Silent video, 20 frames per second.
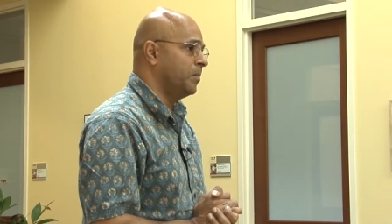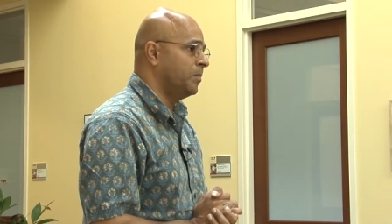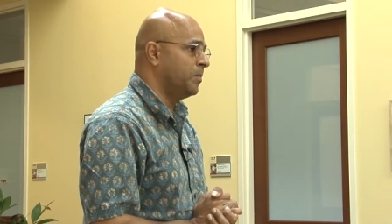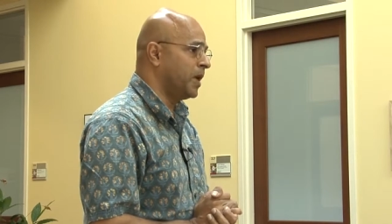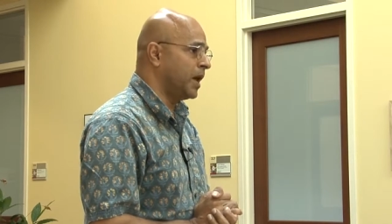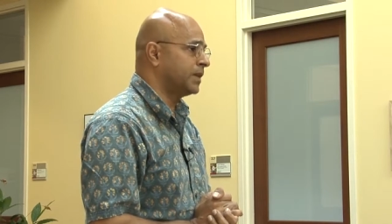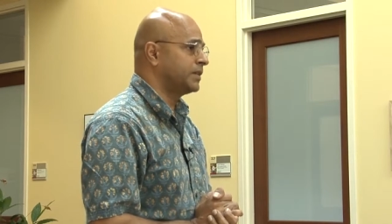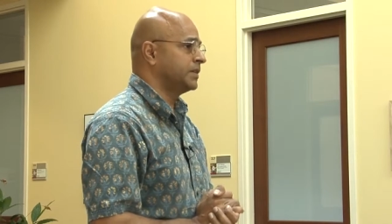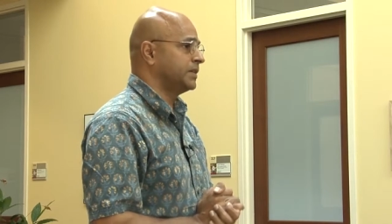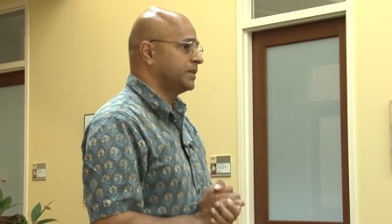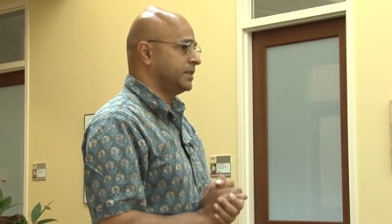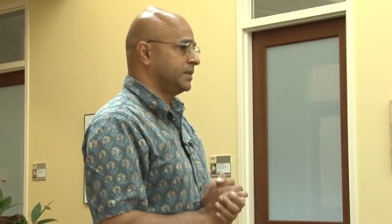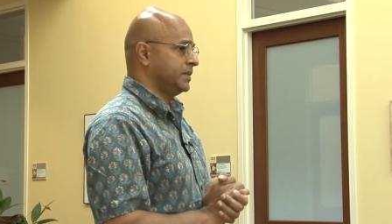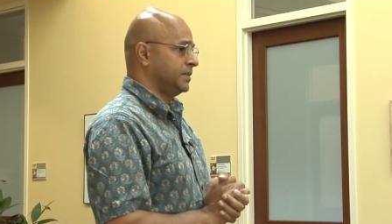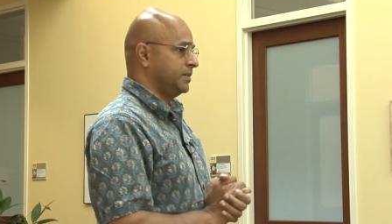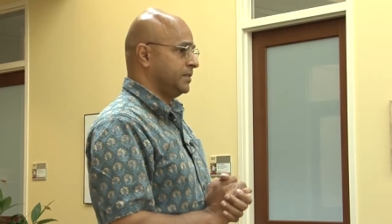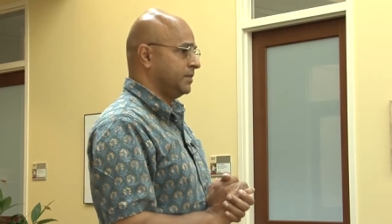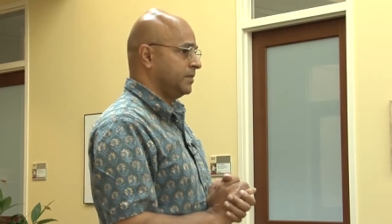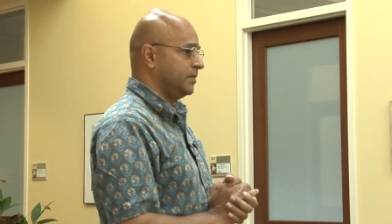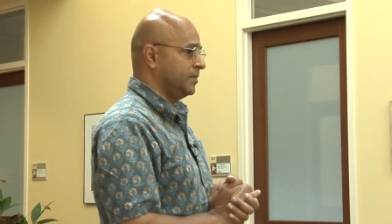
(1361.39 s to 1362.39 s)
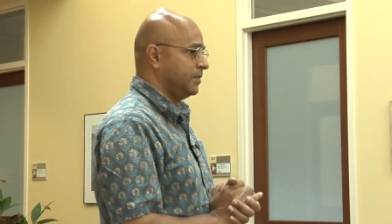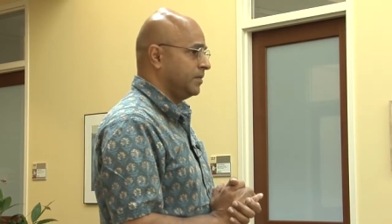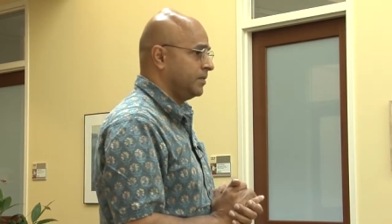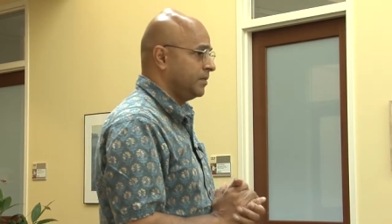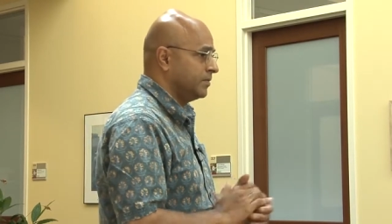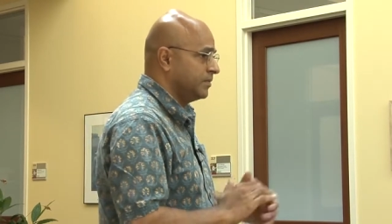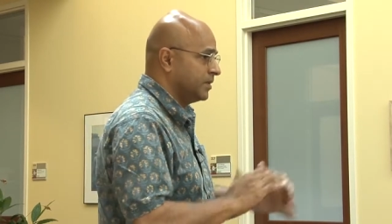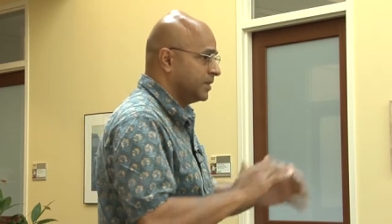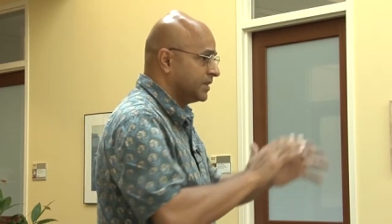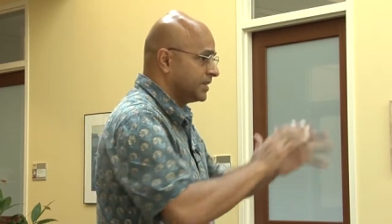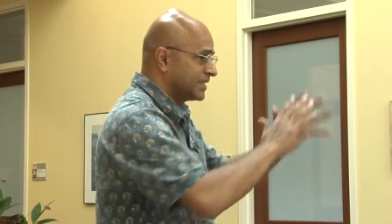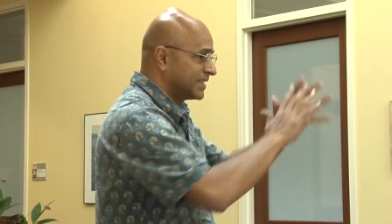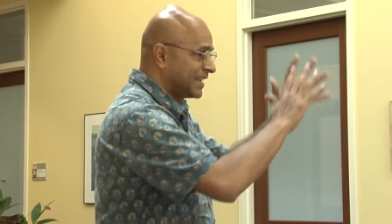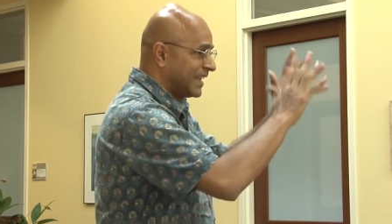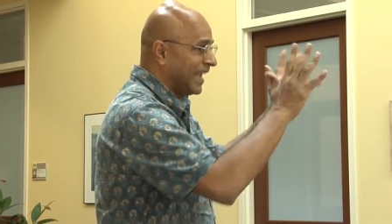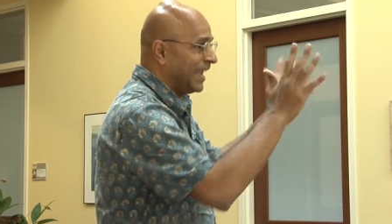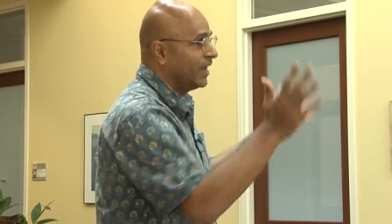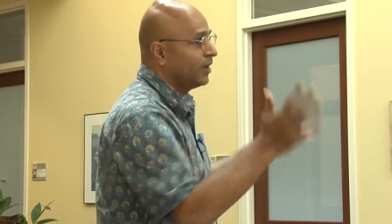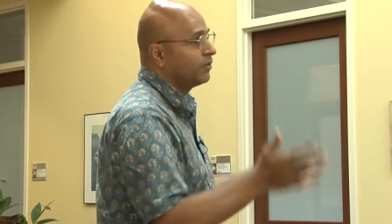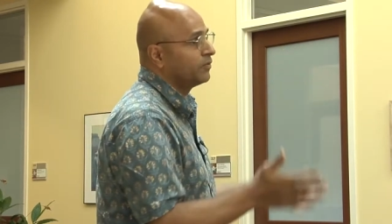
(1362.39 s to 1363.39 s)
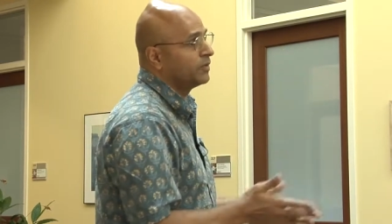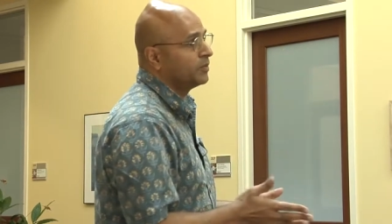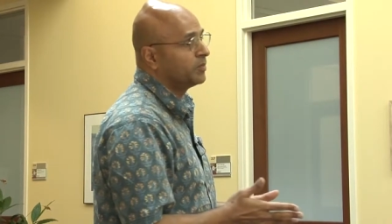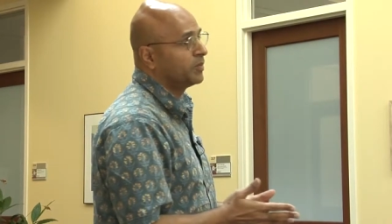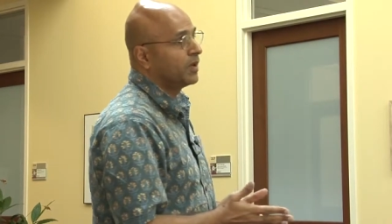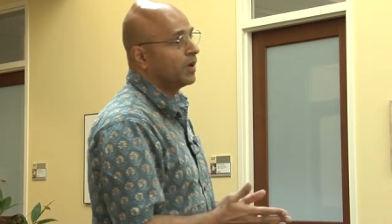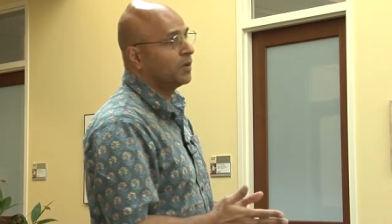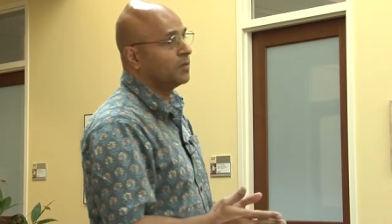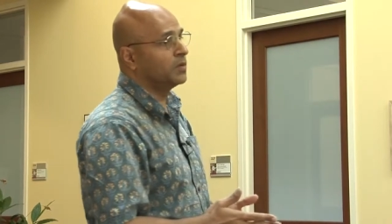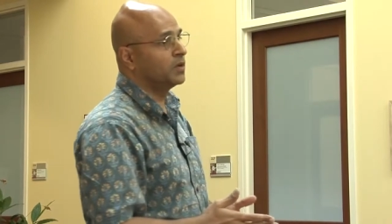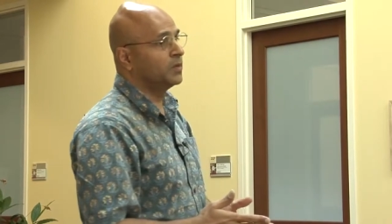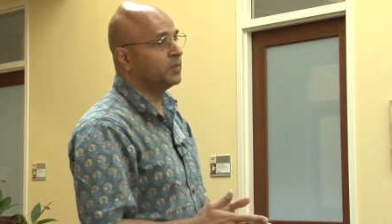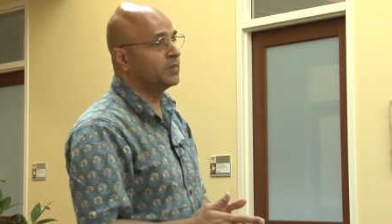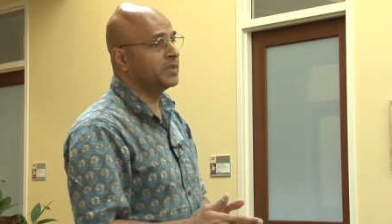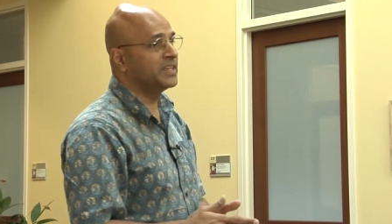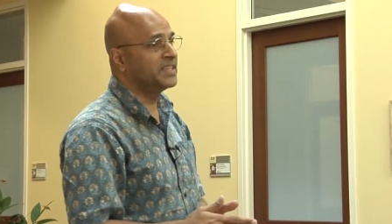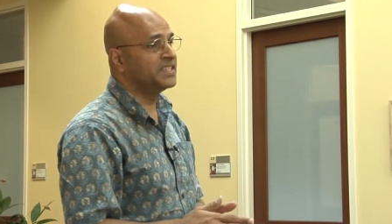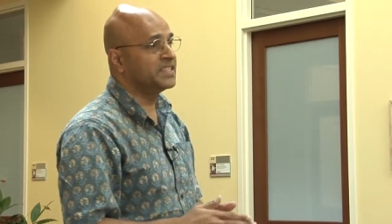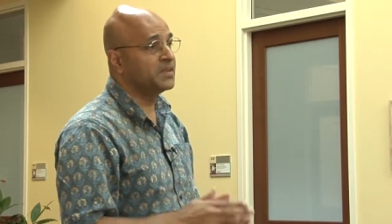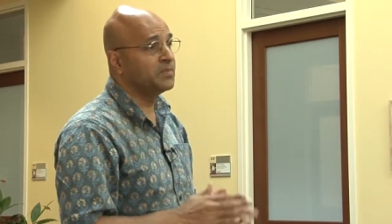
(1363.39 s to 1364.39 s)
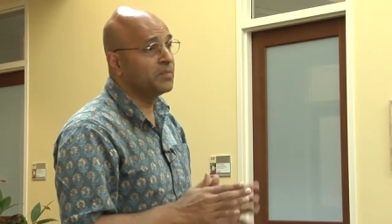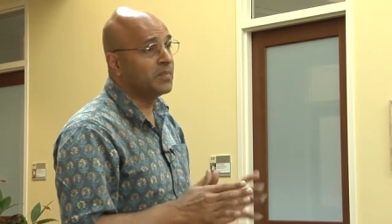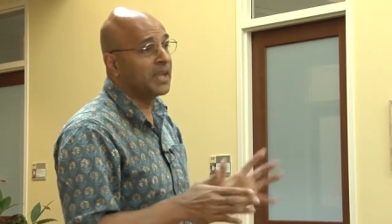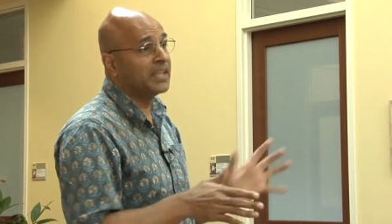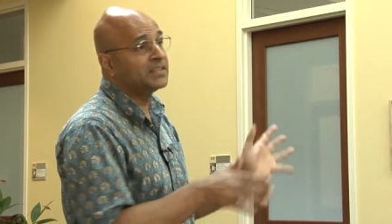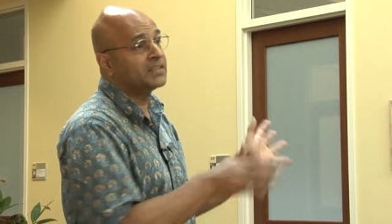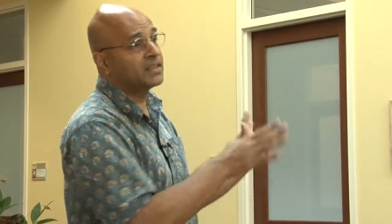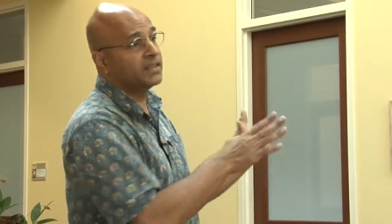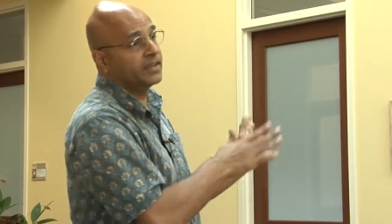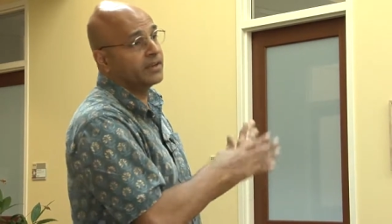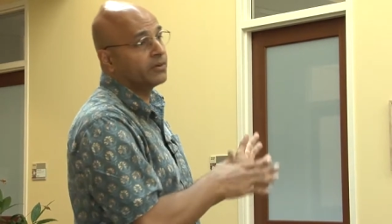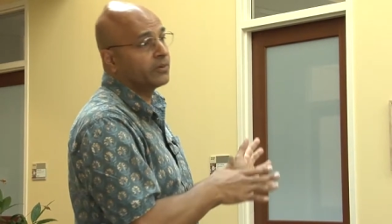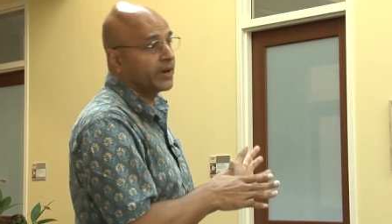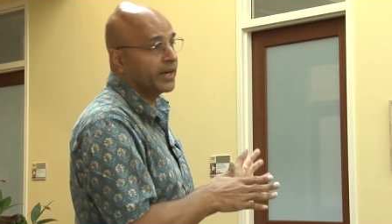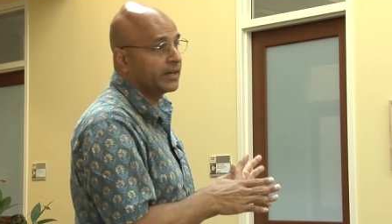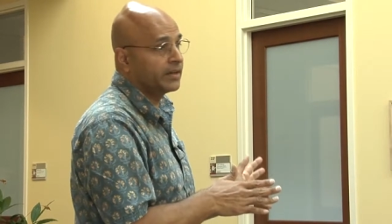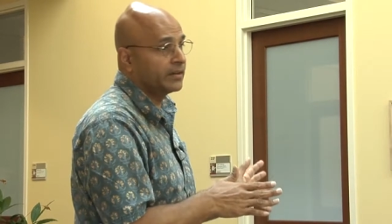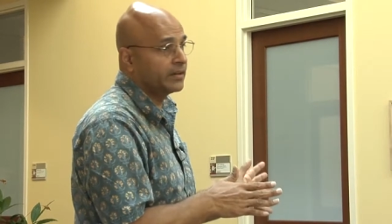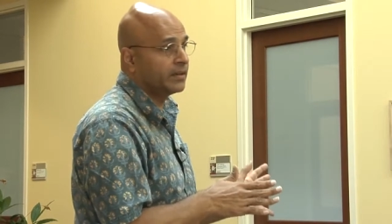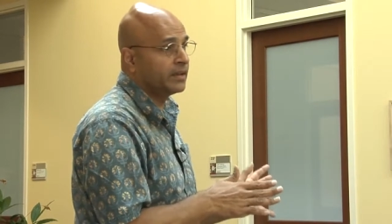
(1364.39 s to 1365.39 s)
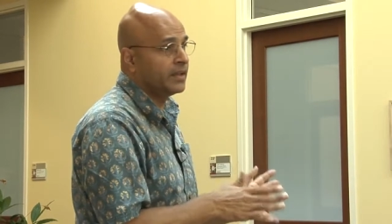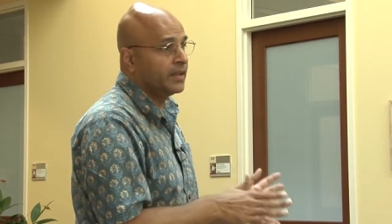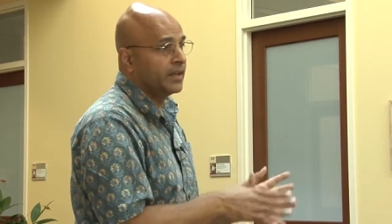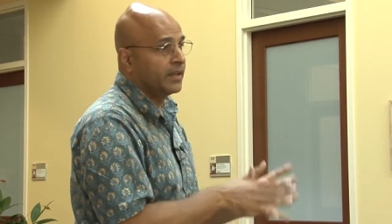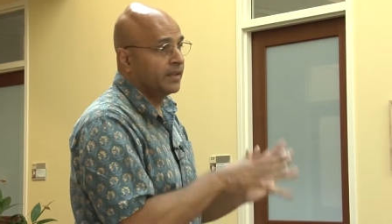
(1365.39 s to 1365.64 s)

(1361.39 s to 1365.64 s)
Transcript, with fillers: But the scale of the problem is immensely greater